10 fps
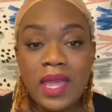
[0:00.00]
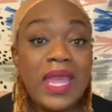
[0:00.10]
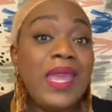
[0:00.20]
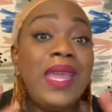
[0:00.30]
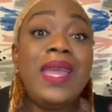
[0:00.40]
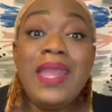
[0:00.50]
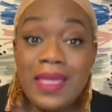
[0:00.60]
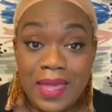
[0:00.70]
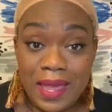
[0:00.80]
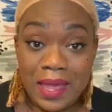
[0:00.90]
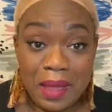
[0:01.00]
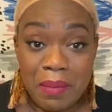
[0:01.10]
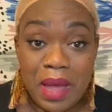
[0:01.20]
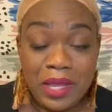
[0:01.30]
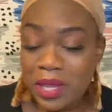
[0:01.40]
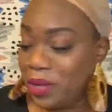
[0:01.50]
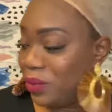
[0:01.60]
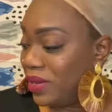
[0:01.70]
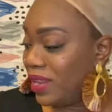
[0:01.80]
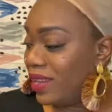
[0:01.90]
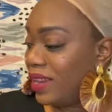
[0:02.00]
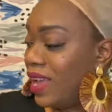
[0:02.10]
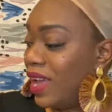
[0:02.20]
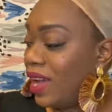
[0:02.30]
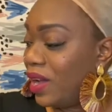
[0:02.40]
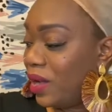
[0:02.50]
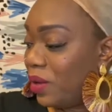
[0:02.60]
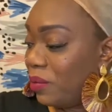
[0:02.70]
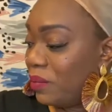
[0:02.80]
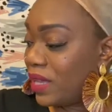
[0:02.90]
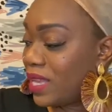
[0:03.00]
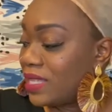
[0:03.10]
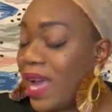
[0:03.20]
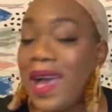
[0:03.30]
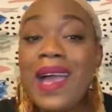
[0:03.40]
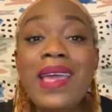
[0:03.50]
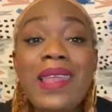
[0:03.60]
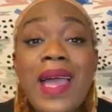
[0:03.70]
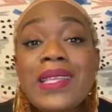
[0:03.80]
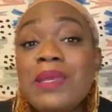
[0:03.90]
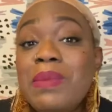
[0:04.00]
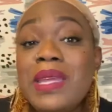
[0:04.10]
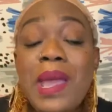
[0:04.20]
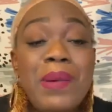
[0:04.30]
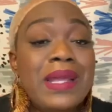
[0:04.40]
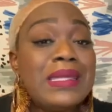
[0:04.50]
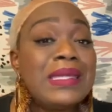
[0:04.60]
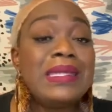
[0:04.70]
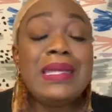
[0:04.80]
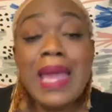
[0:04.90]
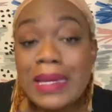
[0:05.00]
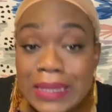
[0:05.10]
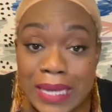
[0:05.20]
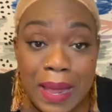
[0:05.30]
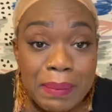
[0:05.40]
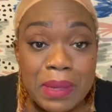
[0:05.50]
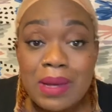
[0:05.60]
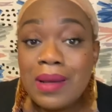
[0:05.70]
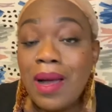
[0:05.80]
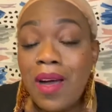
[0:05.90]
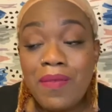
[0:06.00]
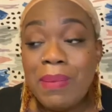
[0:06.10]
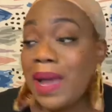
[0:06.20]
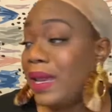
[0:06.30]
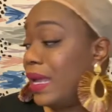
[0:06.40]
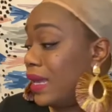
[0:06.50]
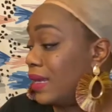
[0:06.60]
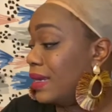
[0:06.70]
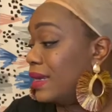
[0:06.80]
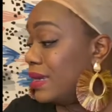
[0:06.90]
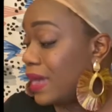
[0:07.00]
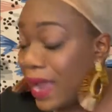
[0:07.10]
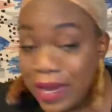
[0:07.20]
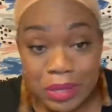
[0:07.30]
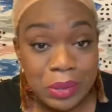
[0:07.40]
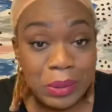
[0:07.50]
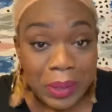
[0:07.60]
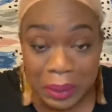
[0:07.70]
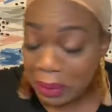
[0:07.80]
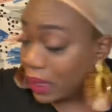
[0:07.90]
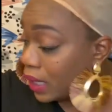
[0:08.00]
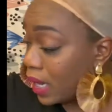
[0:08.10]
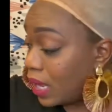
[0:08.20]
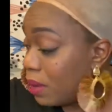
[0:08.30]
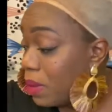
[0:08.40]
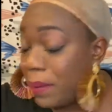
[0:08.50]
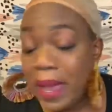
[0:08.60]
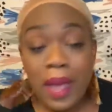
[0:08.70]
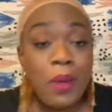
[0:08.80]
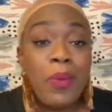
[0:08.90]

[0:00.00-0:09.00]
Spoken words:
anything in my unit, because I like to be able to snatch that mug off by the end of the day. Do you hear me? Baby, I don't want